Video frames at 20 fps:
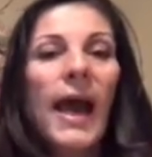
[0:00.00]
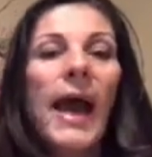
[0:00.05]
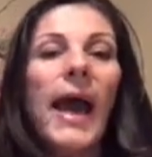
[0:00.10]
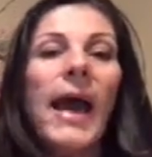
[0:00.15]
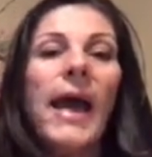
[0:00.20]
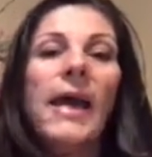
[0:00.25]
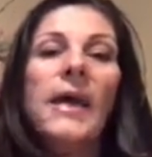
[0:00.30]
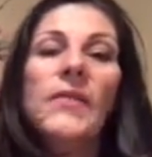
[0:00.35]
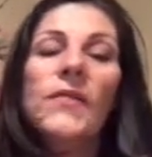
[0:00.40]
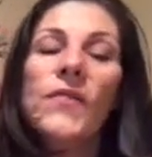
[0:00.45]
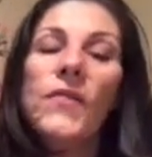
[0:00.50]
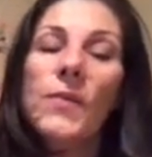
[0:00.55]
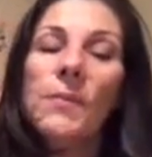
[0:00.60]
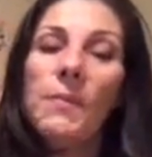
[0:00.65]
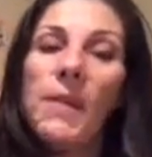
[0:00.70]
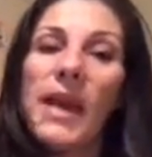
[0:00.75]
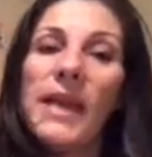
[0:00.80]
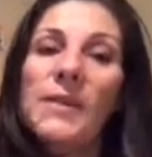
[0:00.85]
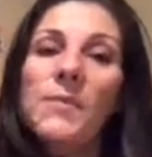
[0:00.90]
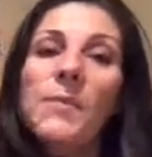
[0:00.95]
and for
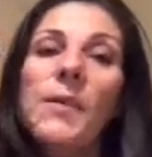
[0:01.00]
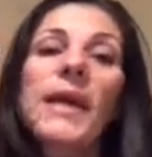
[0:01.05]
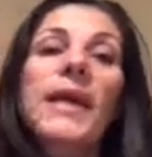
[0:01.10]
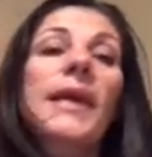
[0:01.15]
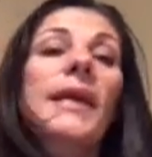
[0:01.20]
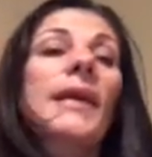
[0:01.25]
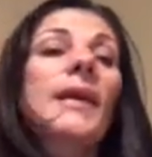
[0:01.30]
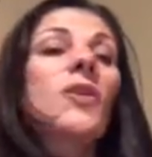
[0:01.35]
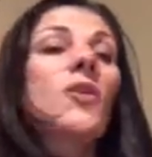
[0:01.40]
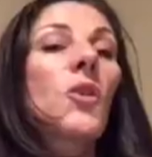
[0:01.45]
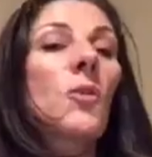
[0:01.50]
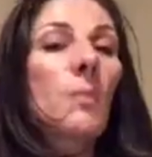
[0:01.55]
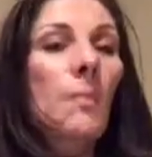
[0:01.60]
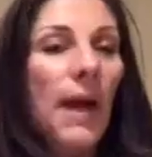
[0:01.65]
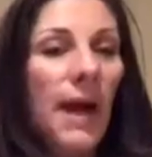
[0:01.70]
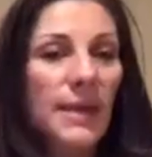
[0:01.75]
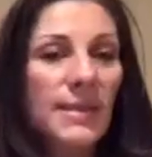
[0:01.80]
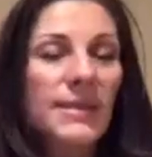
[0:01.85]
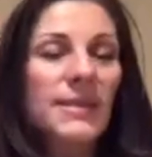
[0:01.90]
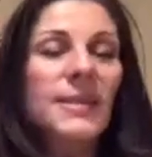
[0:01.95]
men being in your
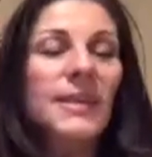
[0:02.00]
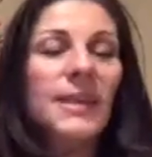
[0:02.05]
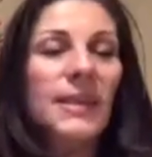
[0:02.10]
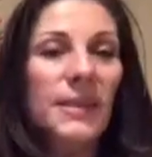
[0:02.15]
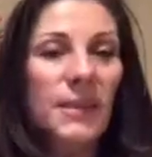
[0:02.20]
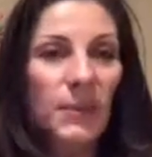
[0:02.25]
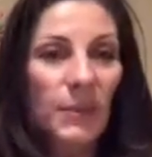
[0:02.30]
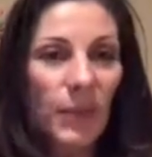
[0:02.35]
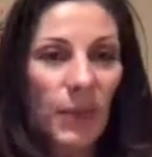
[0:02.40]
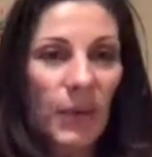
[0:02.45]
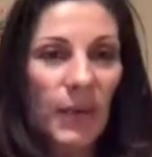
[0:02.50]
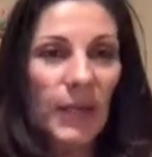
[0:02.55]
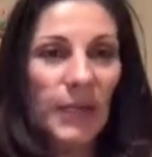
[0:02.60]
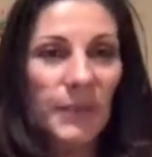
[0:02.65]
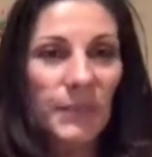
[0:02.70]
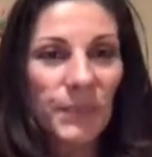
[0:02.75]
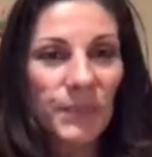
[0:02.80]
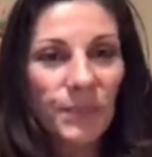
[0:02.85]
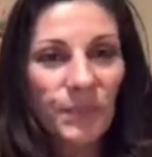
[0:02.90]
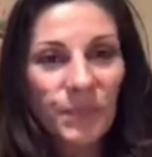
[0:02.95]
masculine
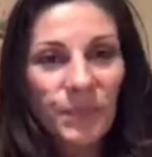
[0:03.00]
body.